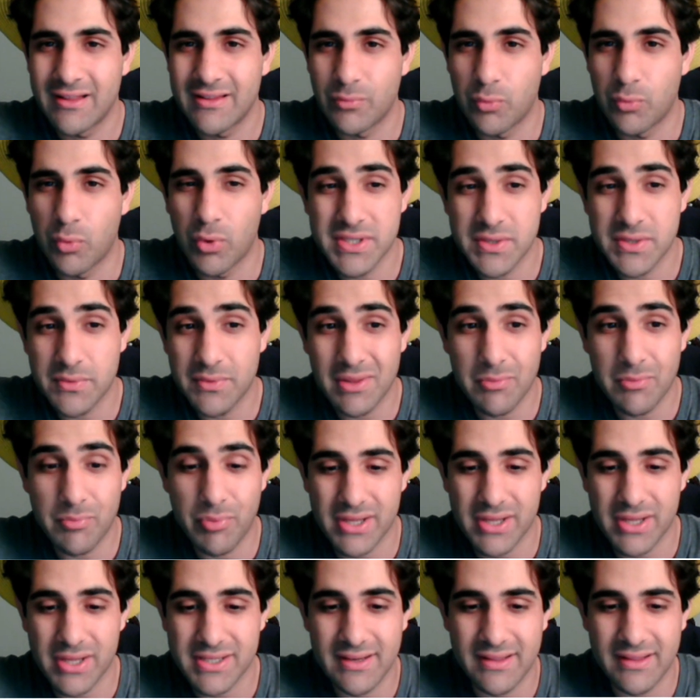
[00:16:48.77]
Wasn't really
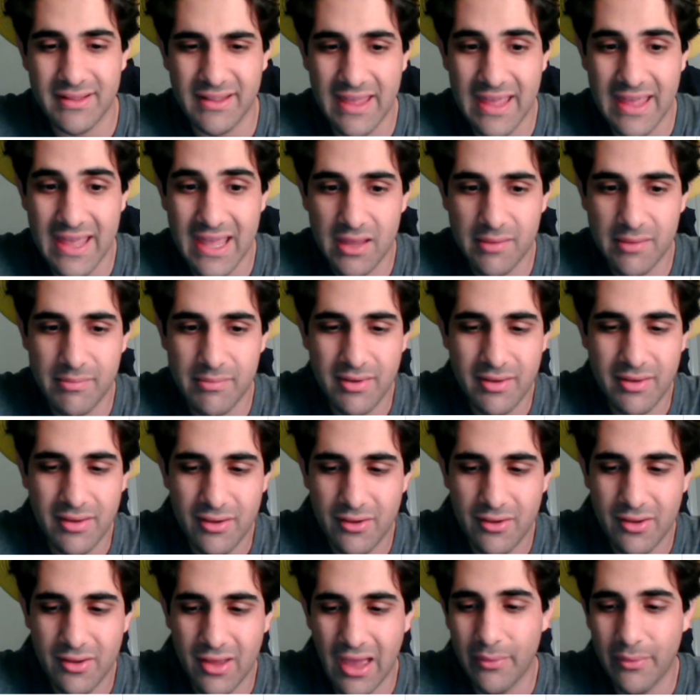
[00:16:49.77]
present in the game.
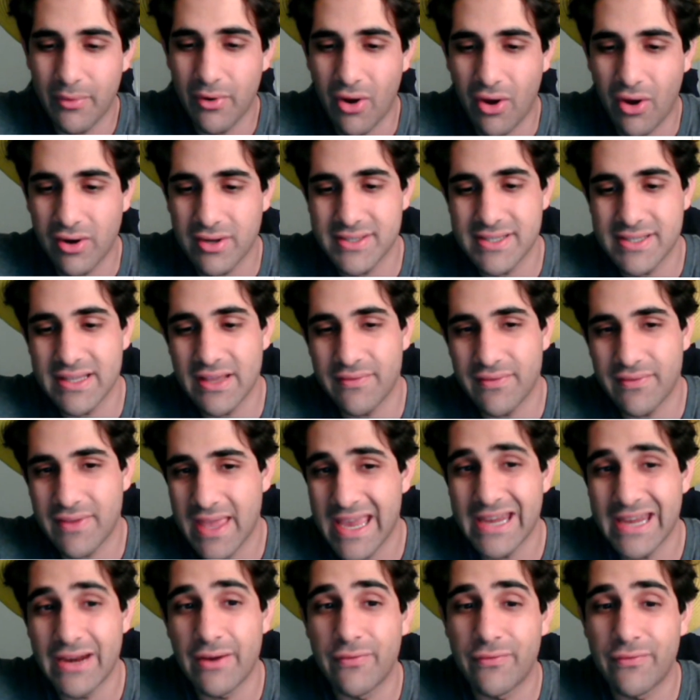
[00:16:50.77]
I would honestly give
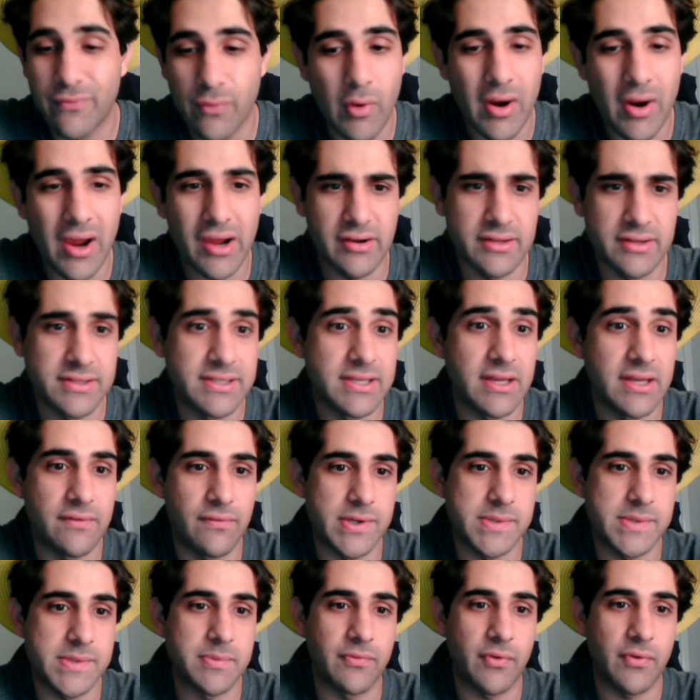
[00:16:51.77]
Kane a 4 out of 10 for
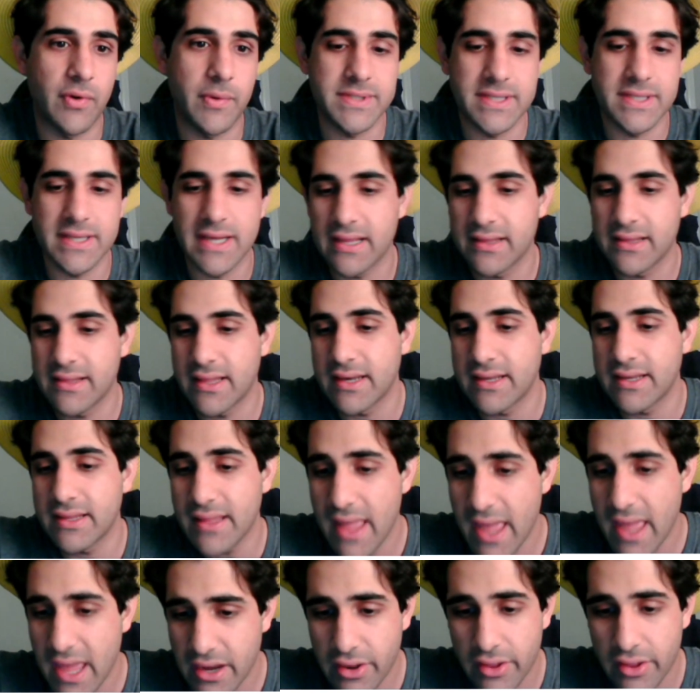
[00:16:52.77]
his performance today. And then in the
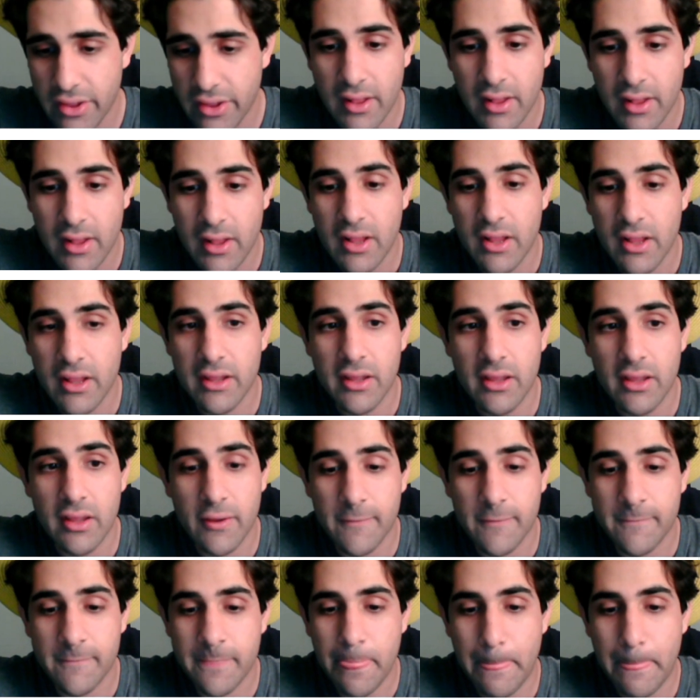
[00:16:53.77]
end,
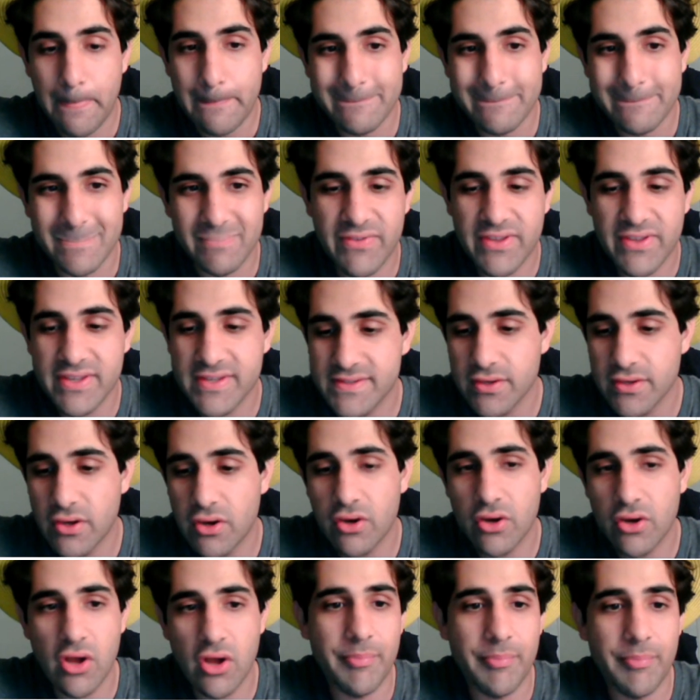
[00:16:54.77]

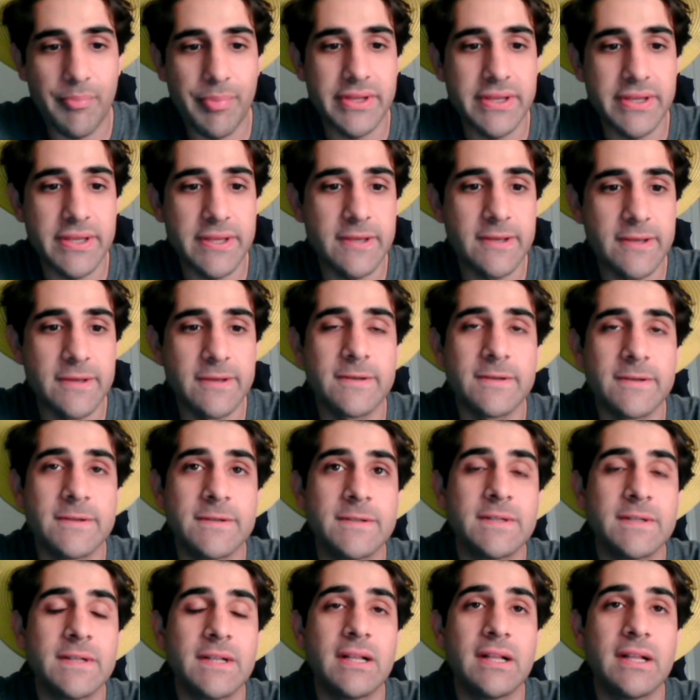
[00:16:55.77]
Vincent Company,
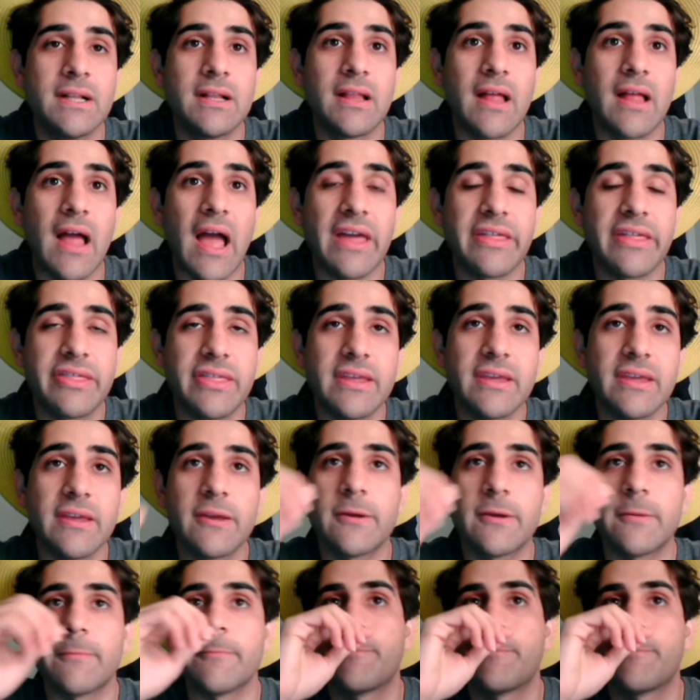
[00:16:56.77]
I think,